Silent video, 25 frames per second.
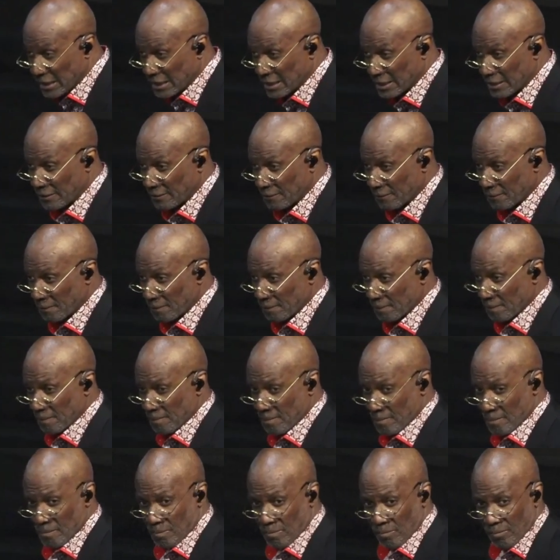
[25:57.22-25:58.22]
That's
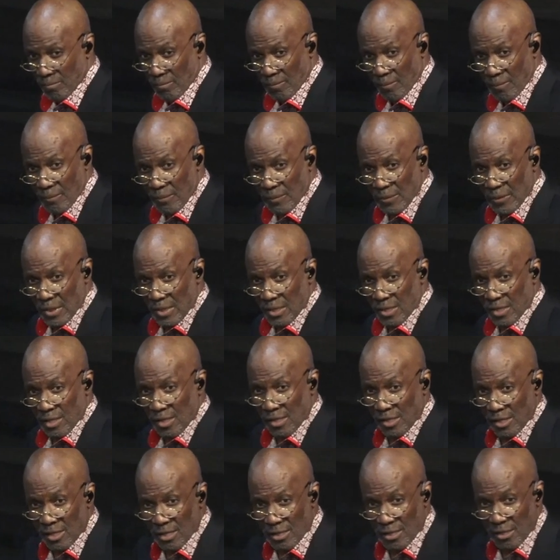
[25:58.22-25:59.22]
That
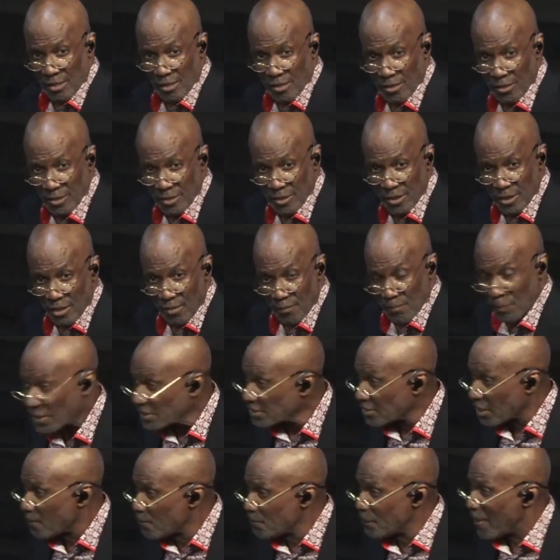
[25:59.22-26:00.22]
is
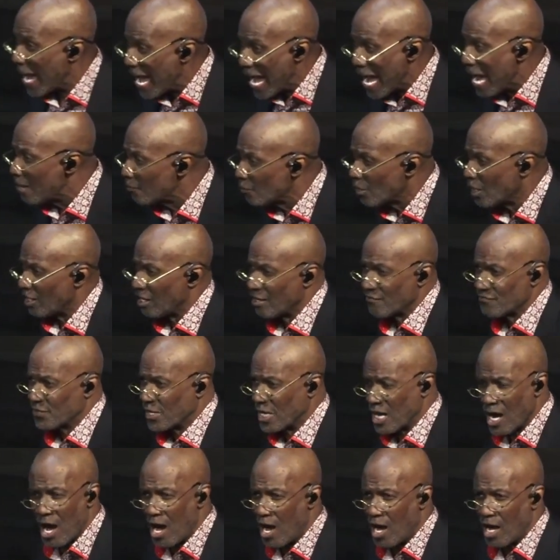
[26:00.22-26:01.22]
But the power of
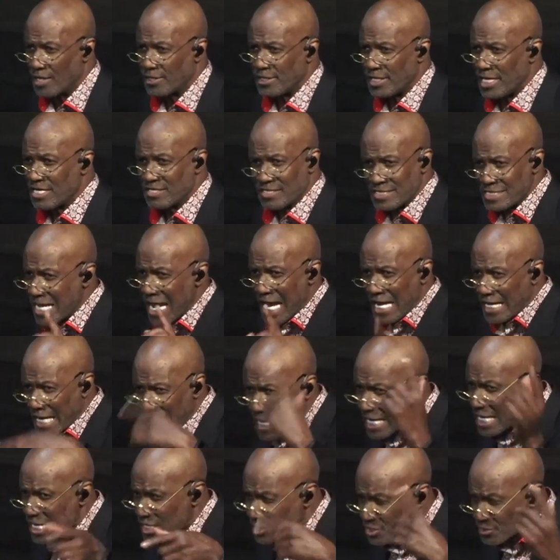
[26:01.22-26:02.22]
God is not
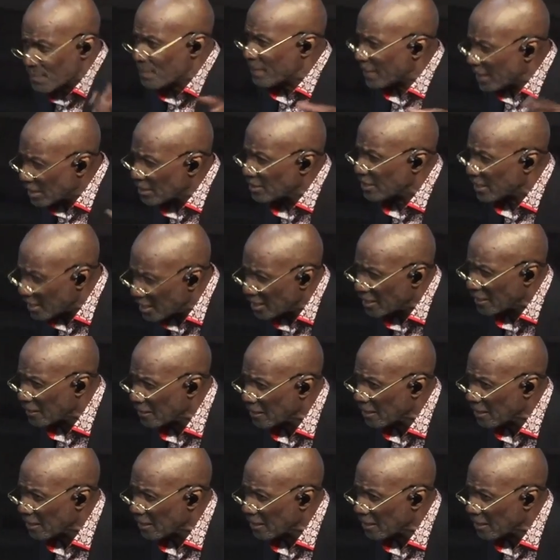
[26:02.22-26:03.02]
in this building